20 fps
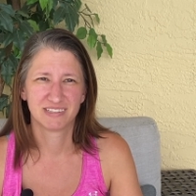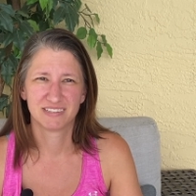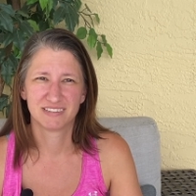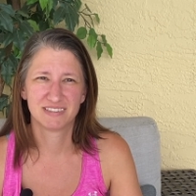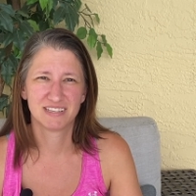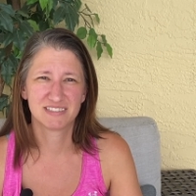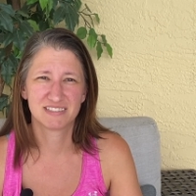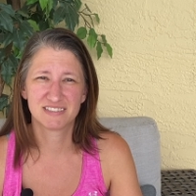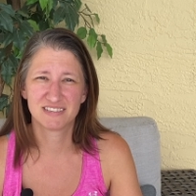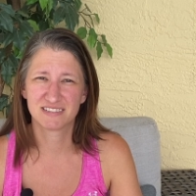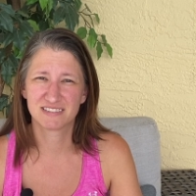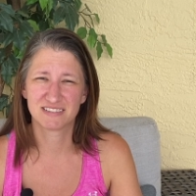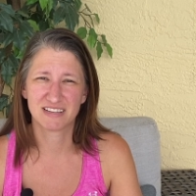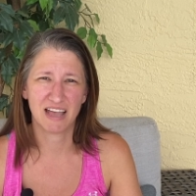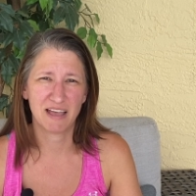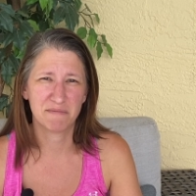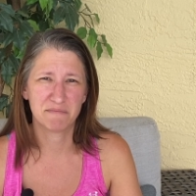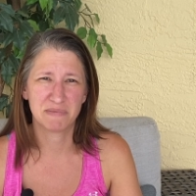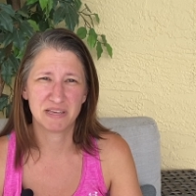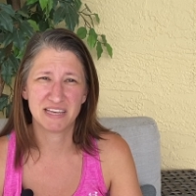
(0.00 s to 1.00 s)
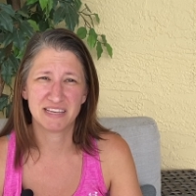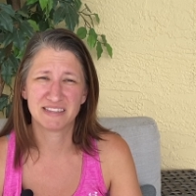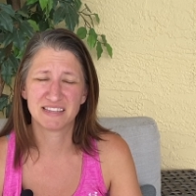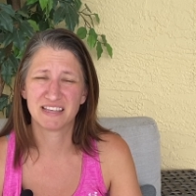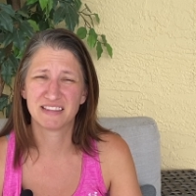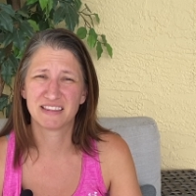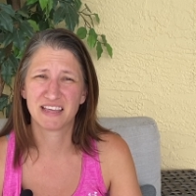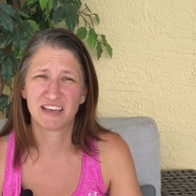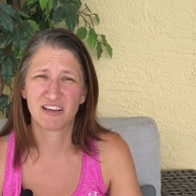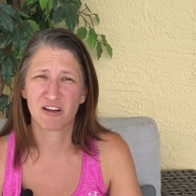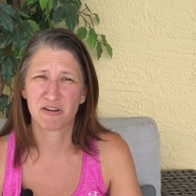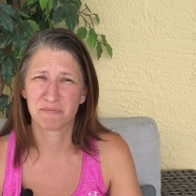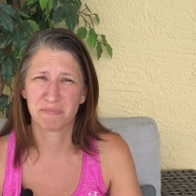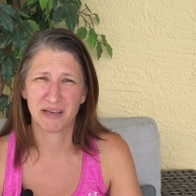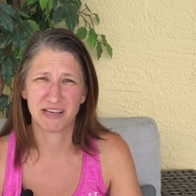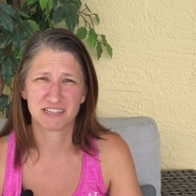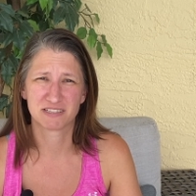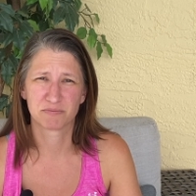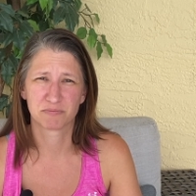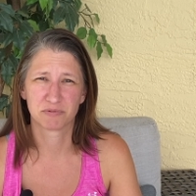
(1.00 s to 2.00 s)
This does not mean that they are
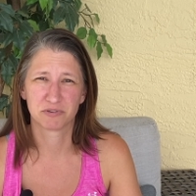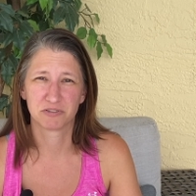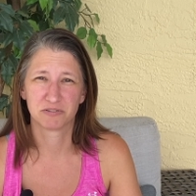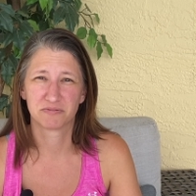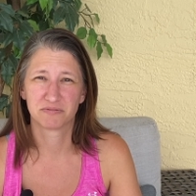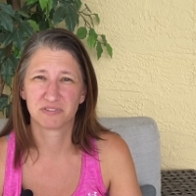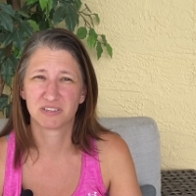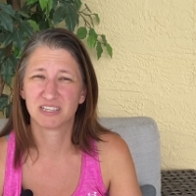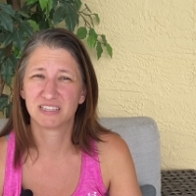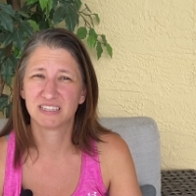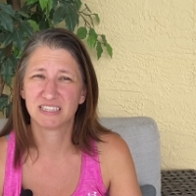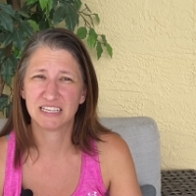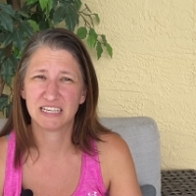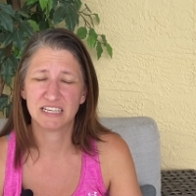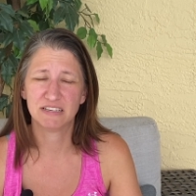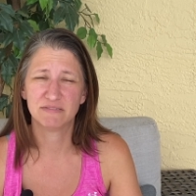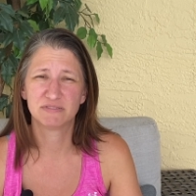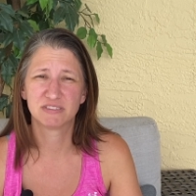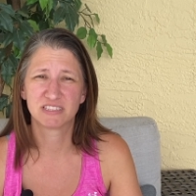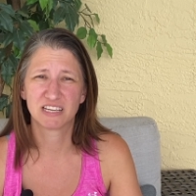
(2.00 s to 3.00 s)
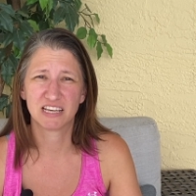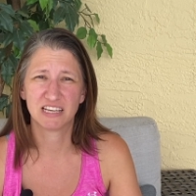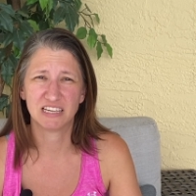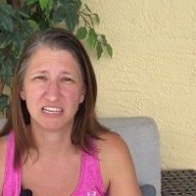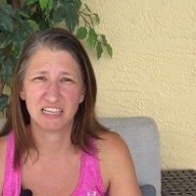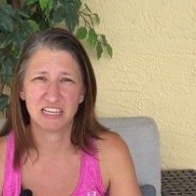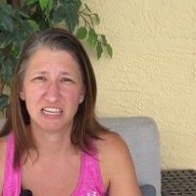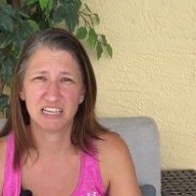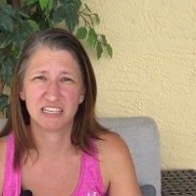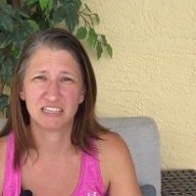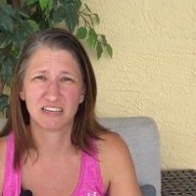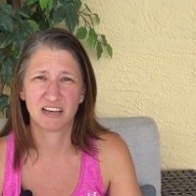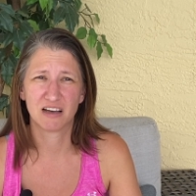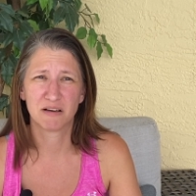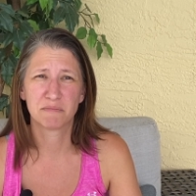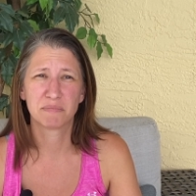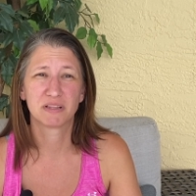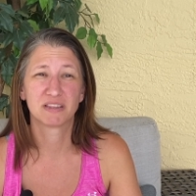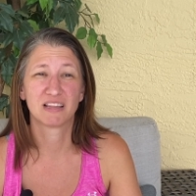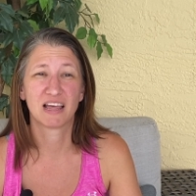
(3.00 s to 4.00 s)
pest proof. The leaves get eaten
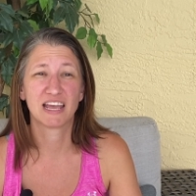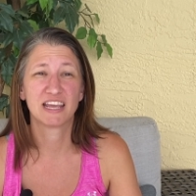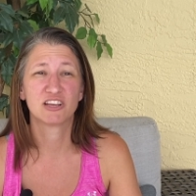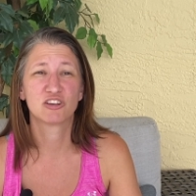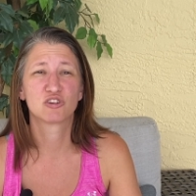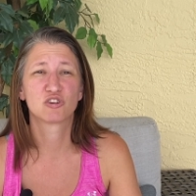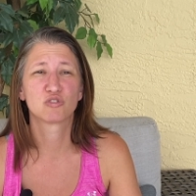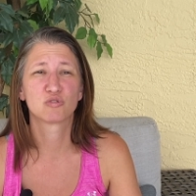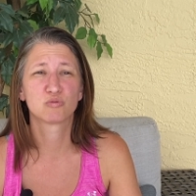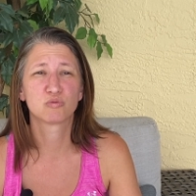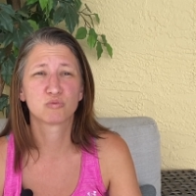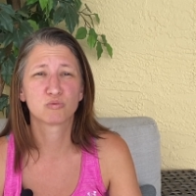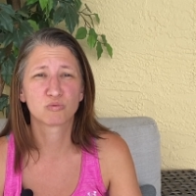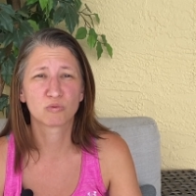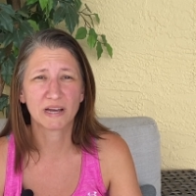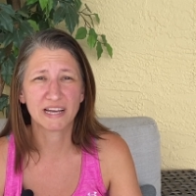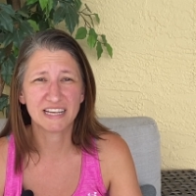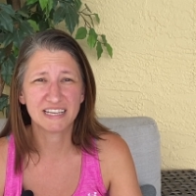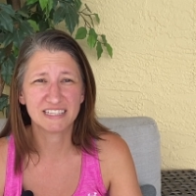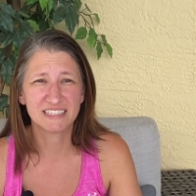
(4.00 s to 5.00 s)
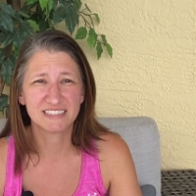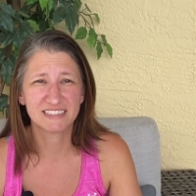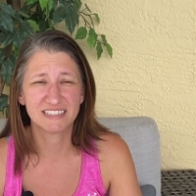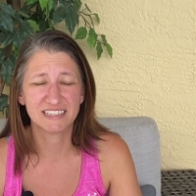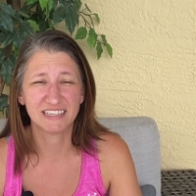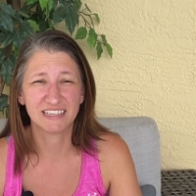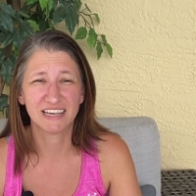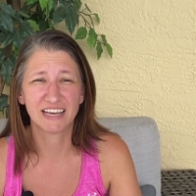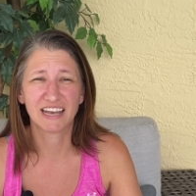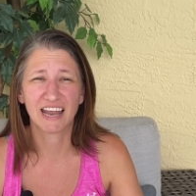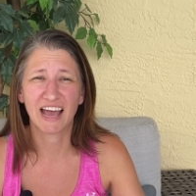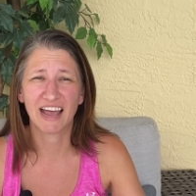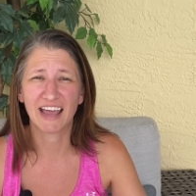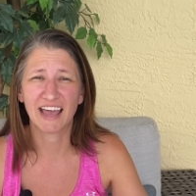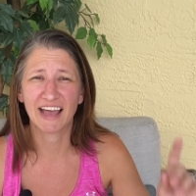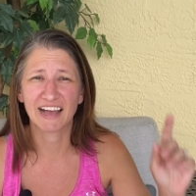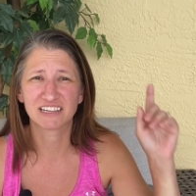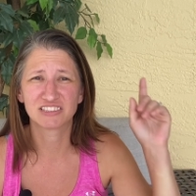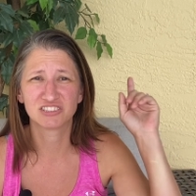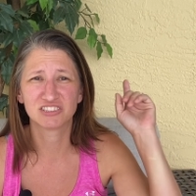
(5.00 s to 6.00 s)
up like crazy, and I
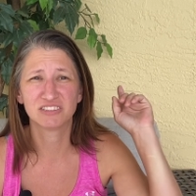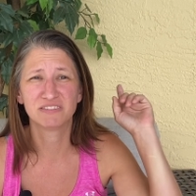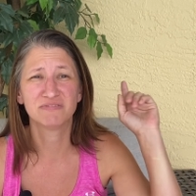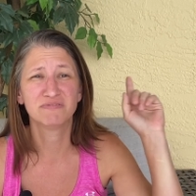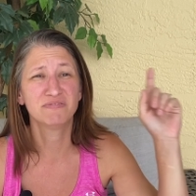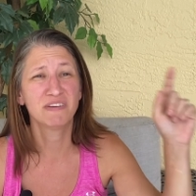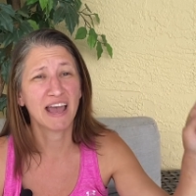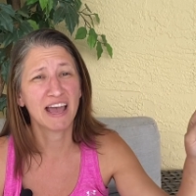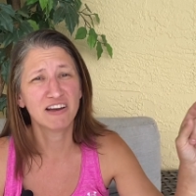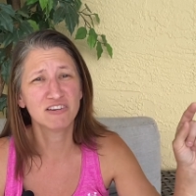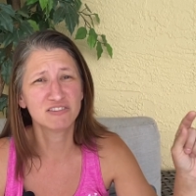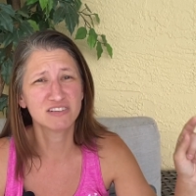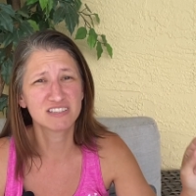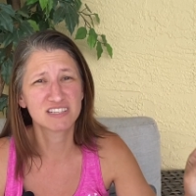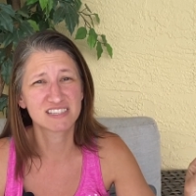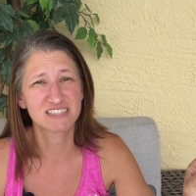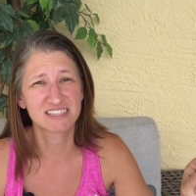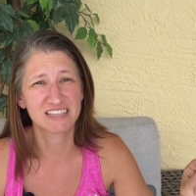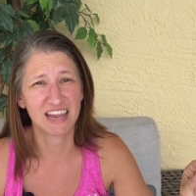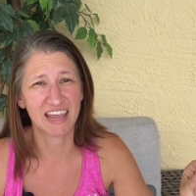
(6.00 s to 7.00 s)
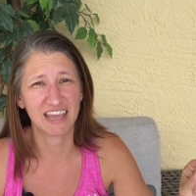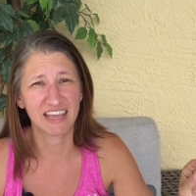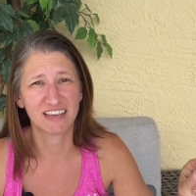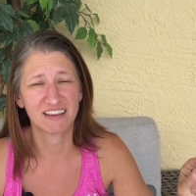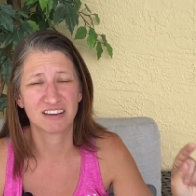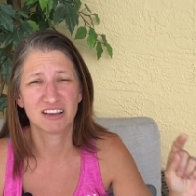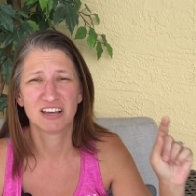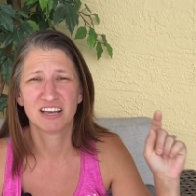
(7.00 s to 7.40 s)
actually found a snake